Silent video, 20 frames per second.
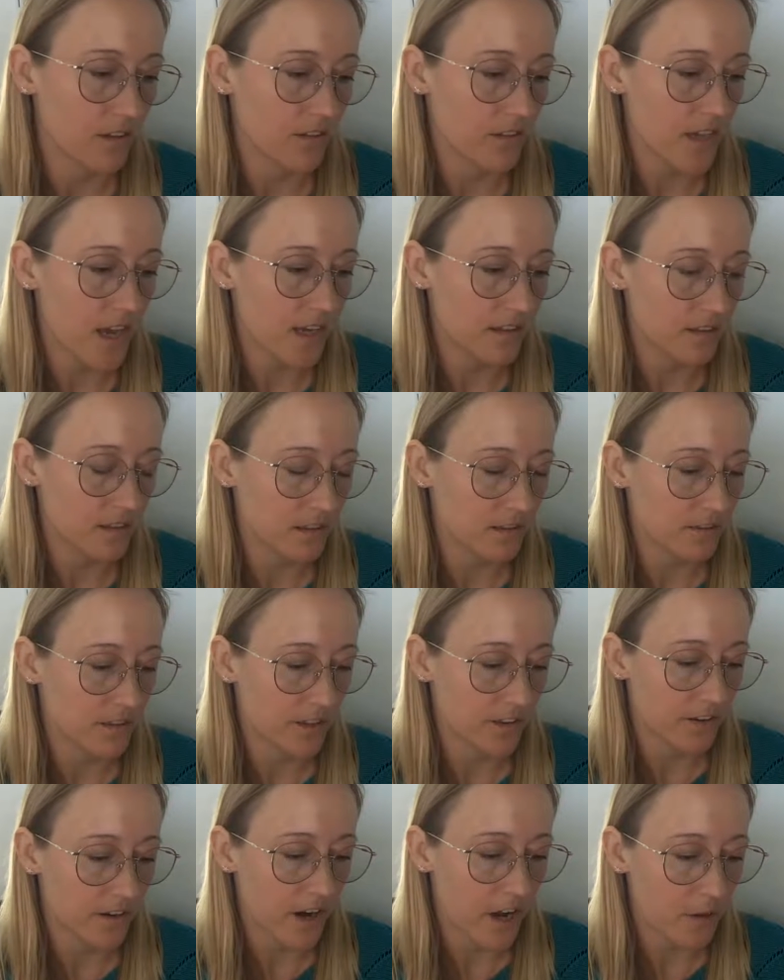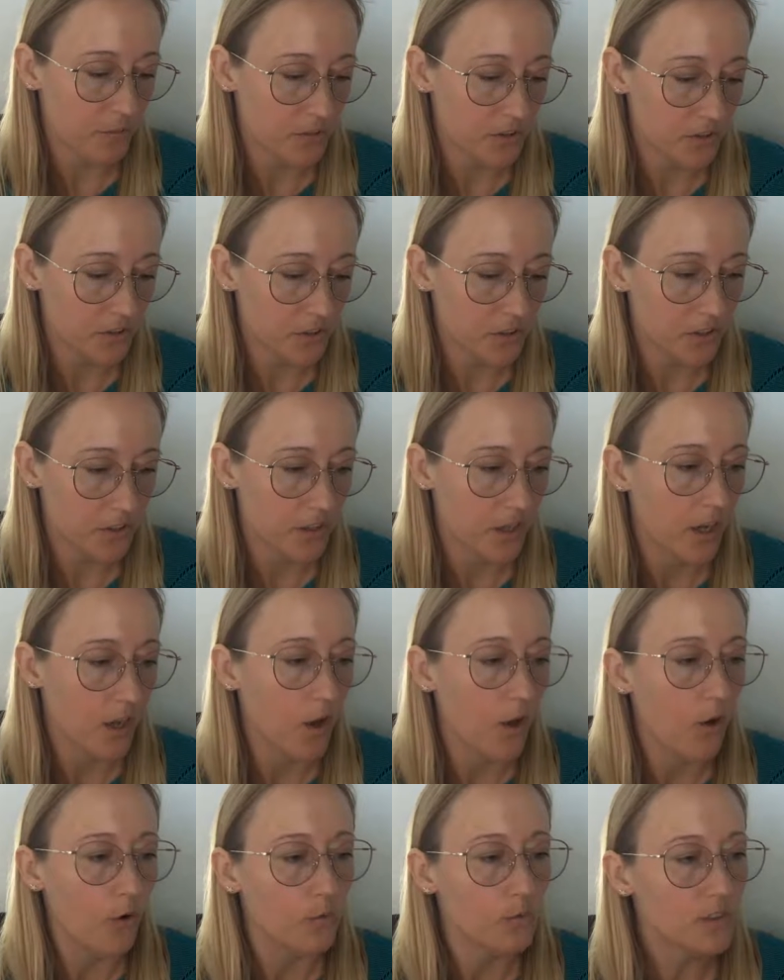that's another option.
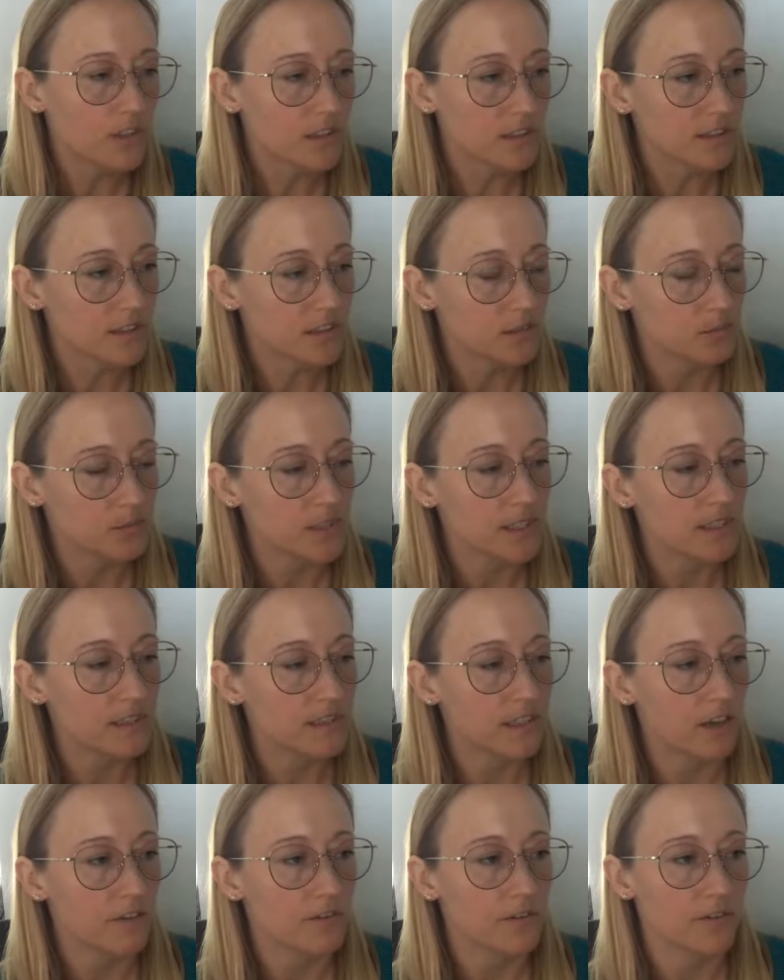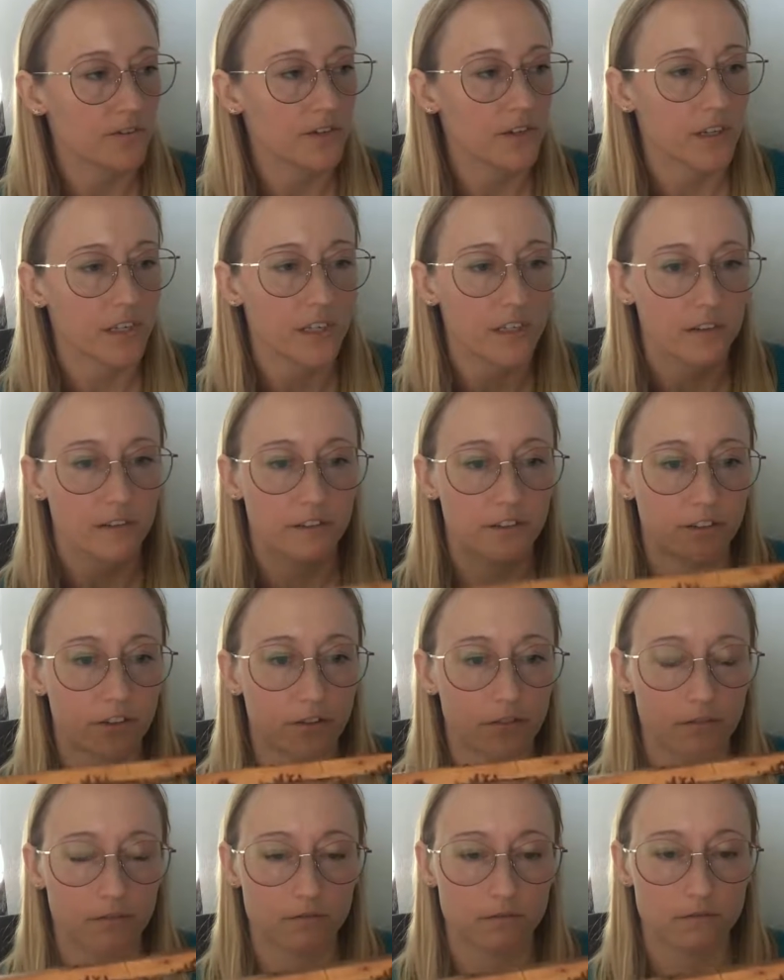Once the bees have already,
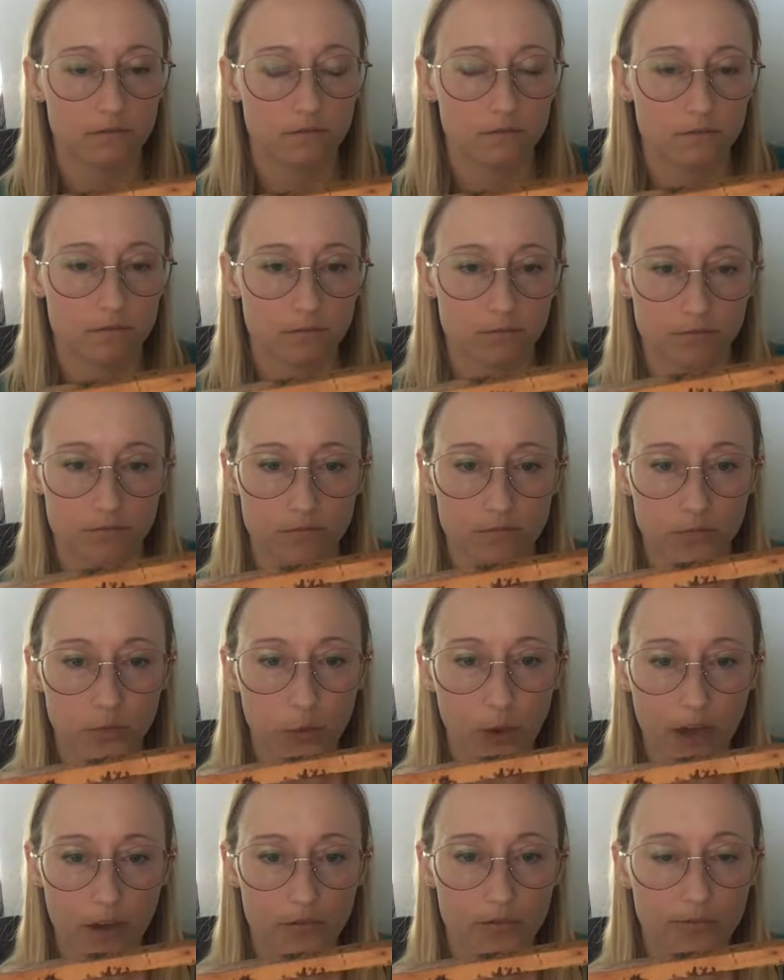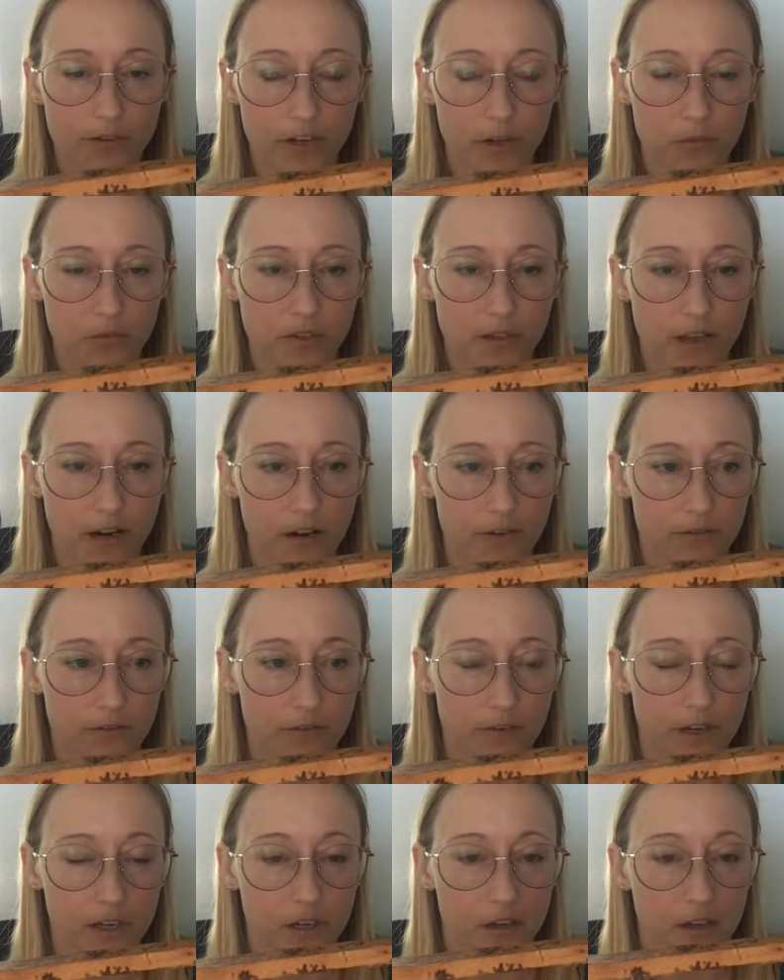you have frames that have
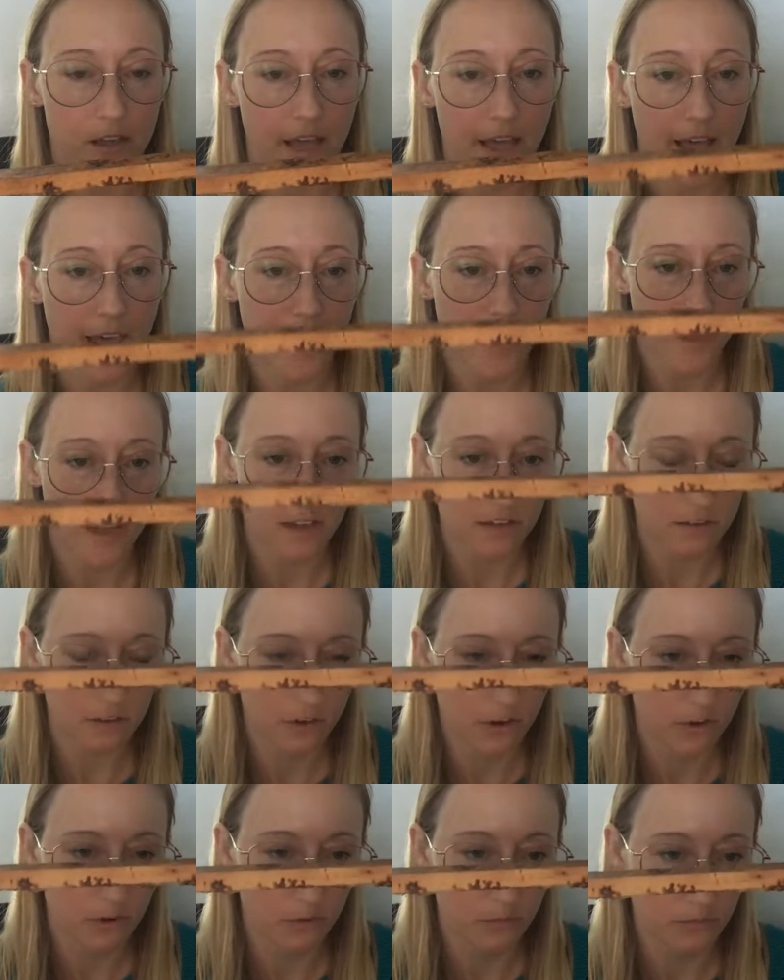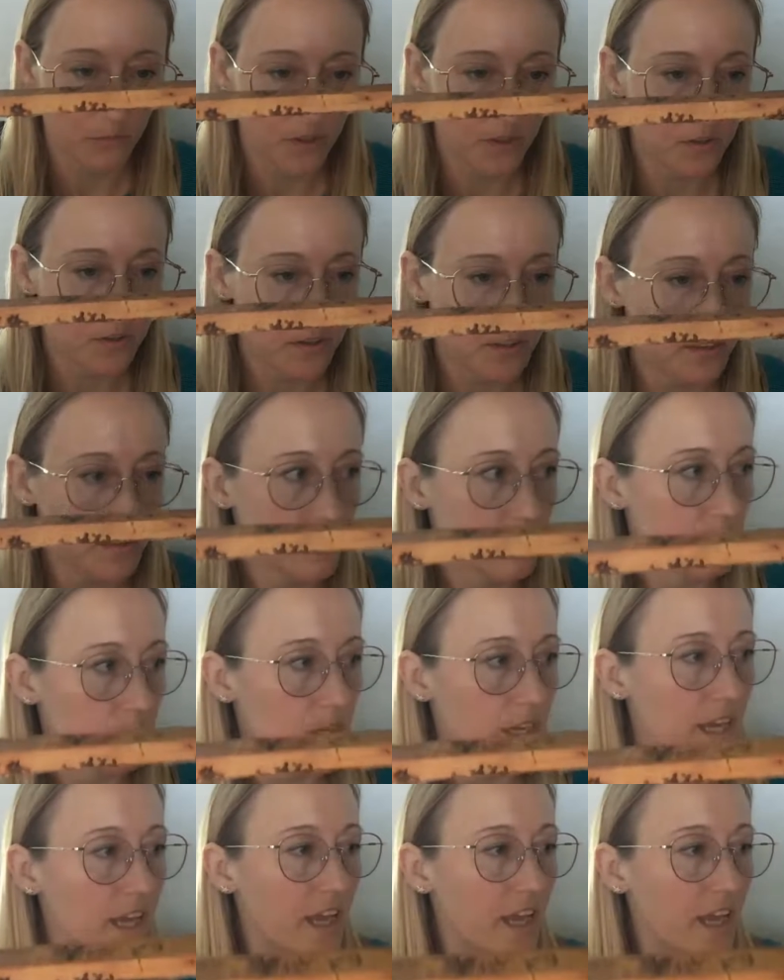already had comb built in them.